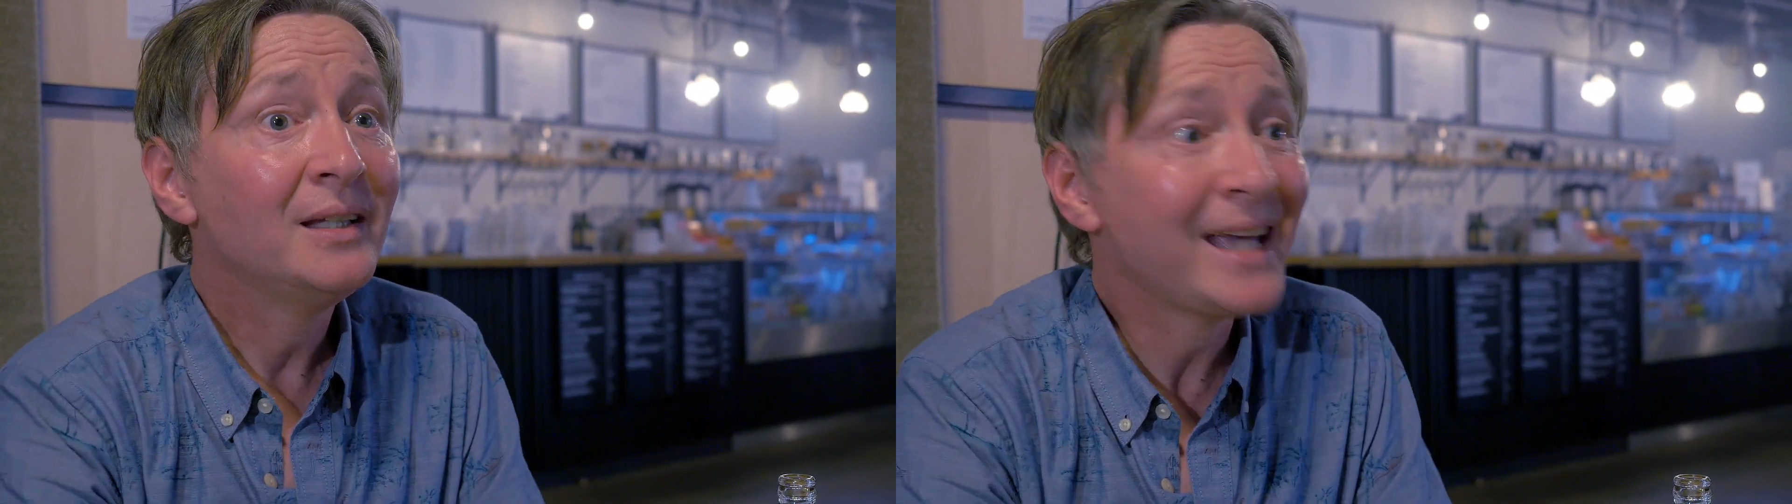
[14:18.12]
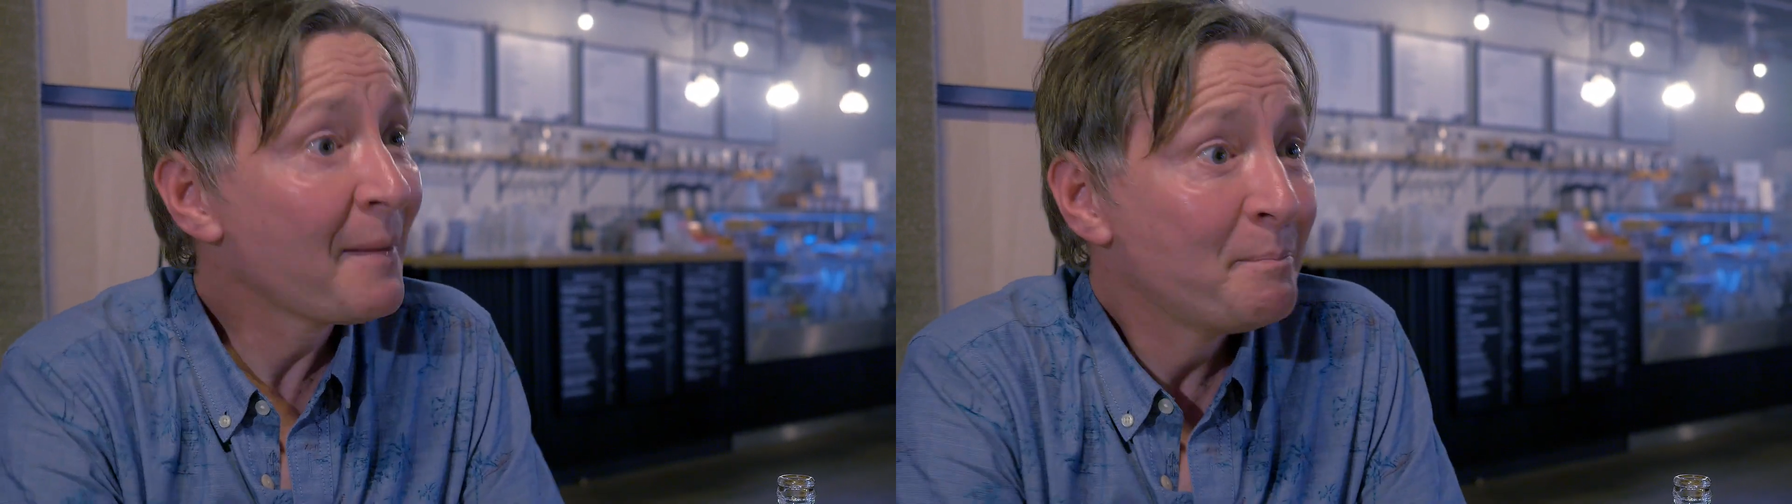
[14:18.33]

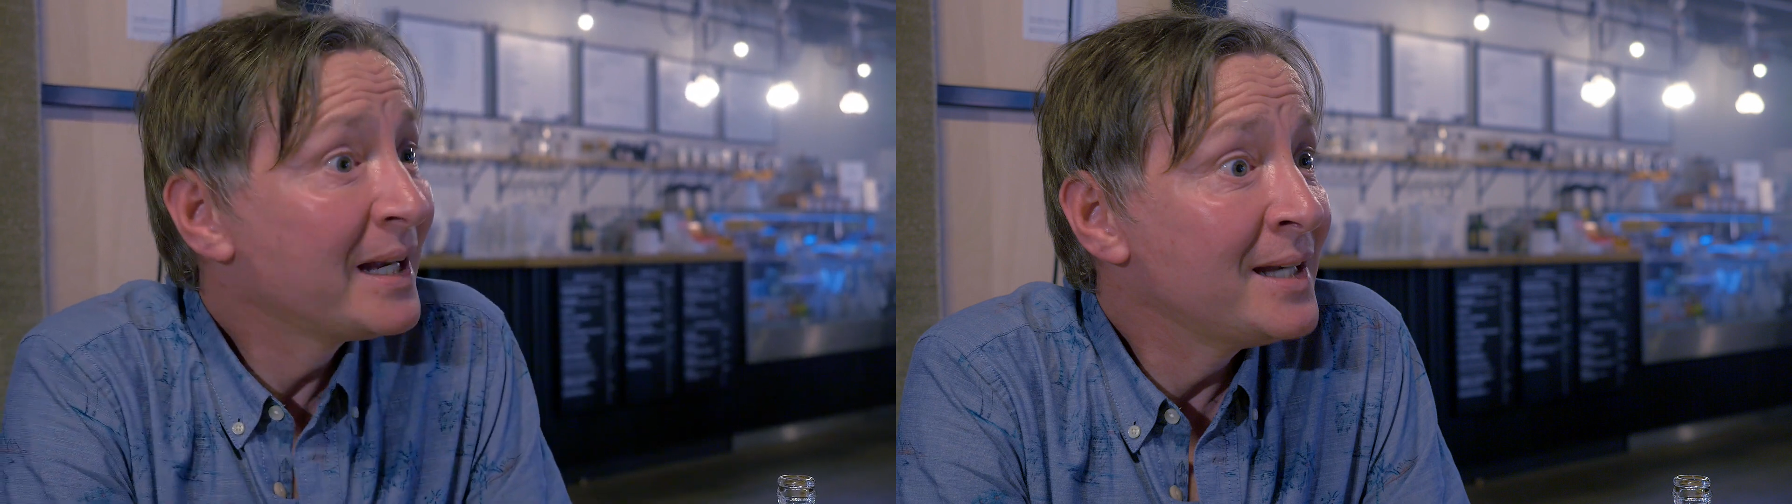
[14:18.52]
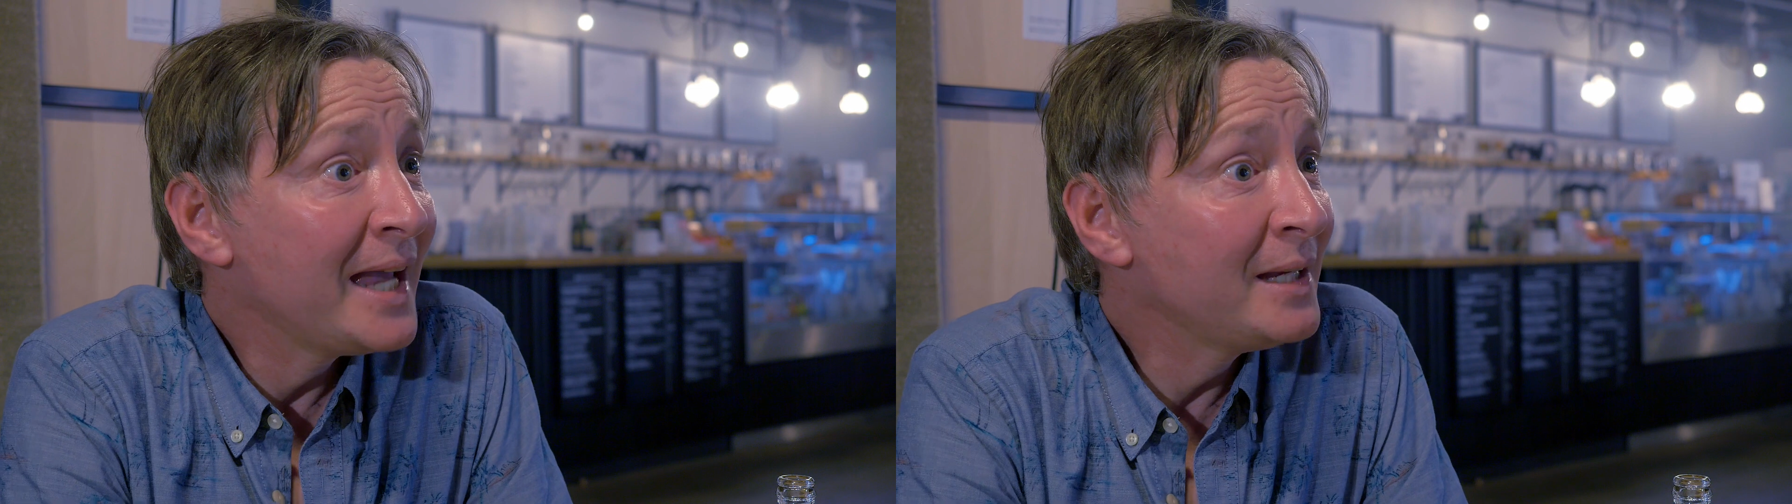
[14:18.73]
you get
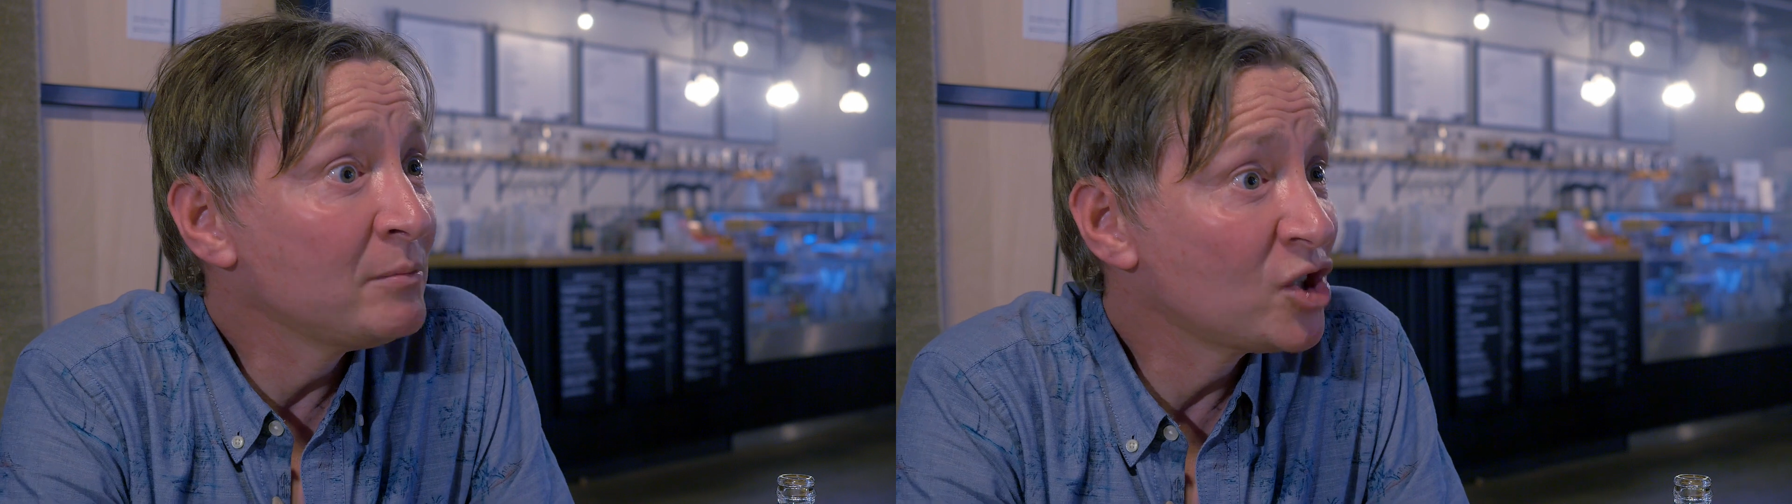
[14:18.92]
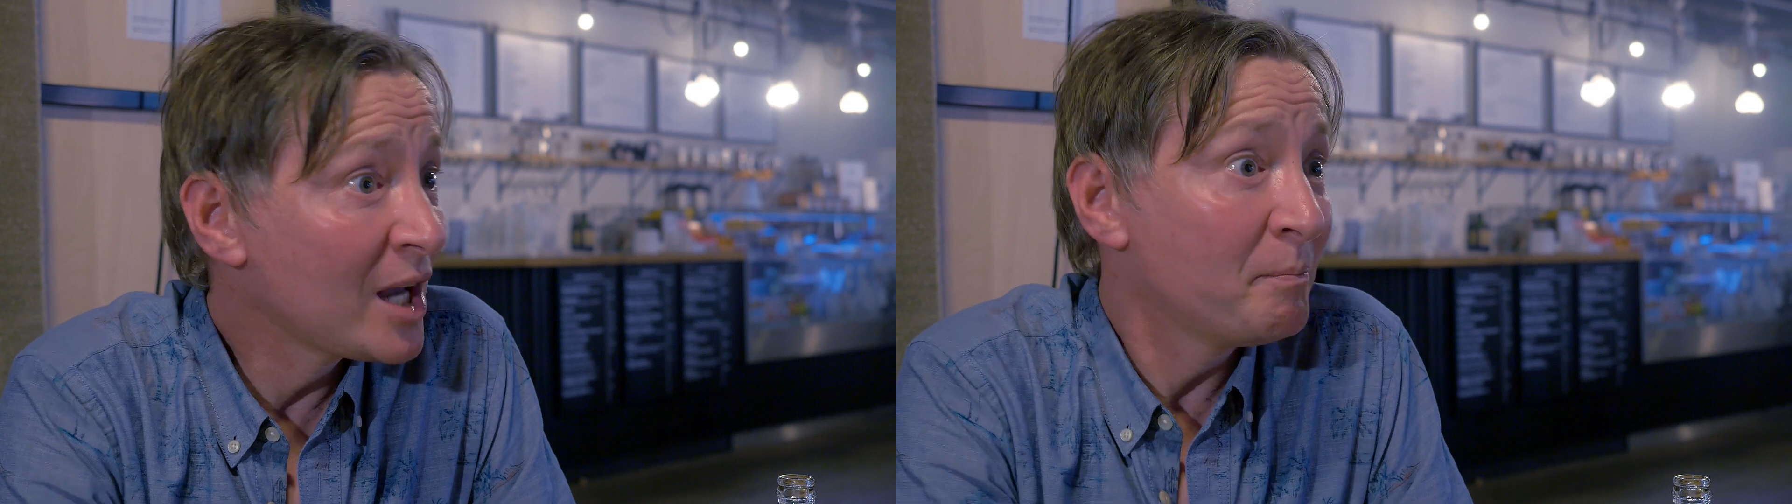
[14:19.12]
big
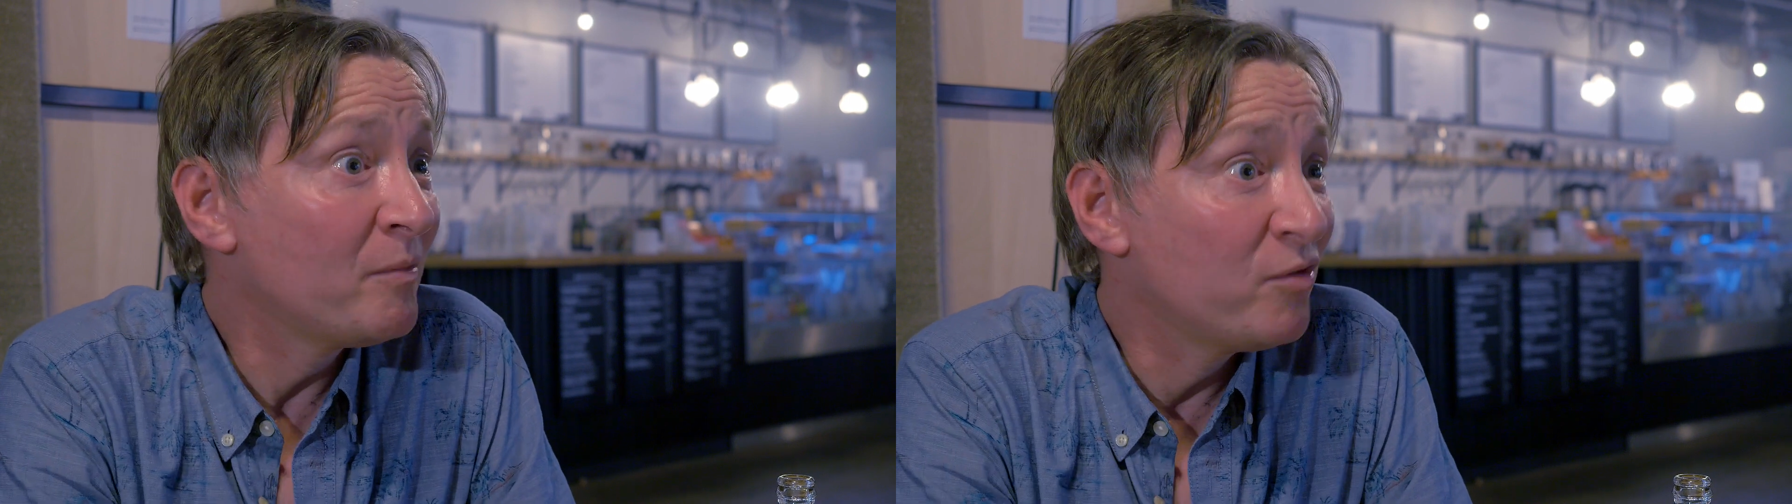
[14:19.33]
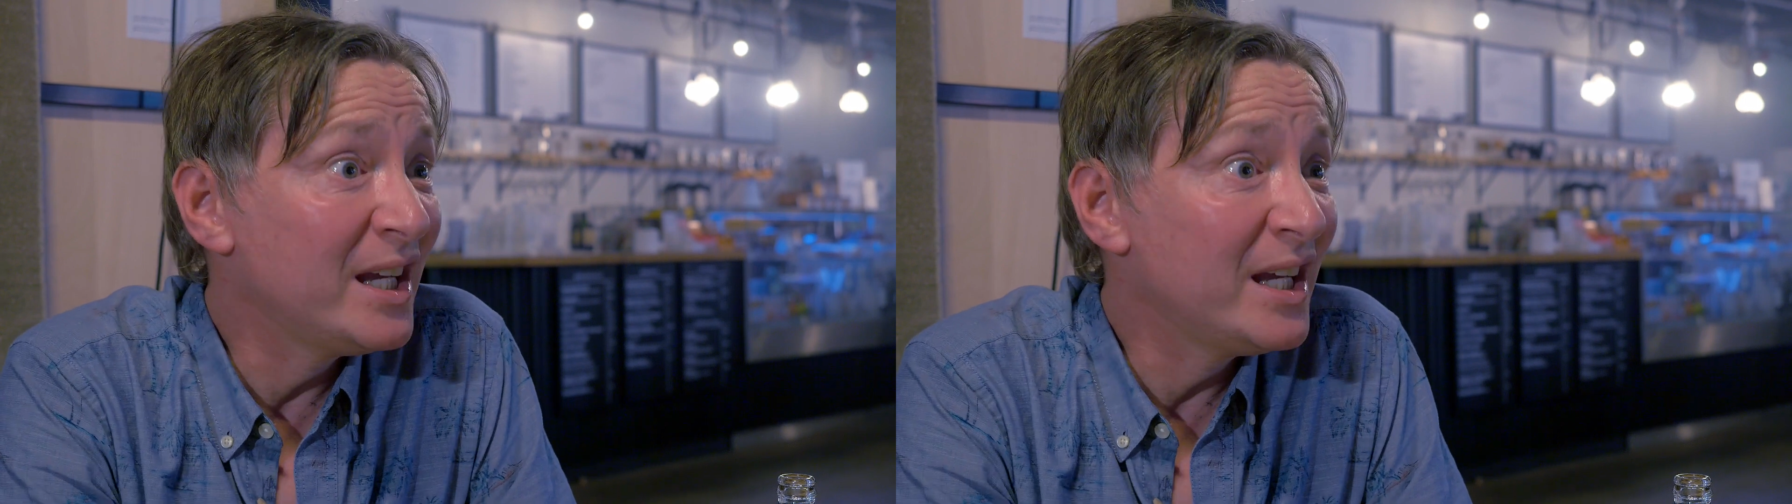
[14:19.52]
names, you get